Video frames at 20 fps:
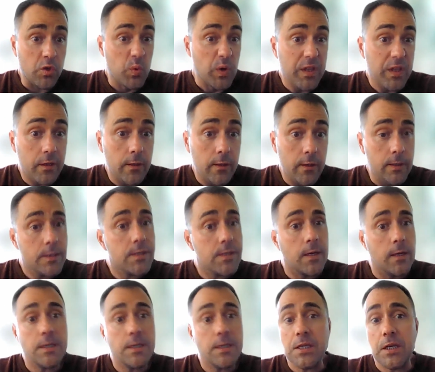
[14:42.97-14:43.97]
within this
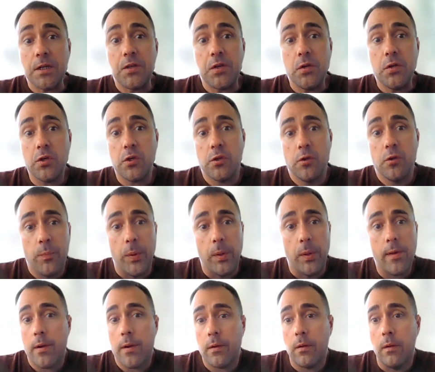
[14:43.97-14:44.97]
constitutional
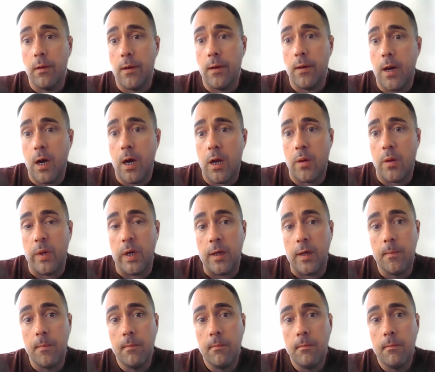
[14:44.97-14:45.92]
political economy,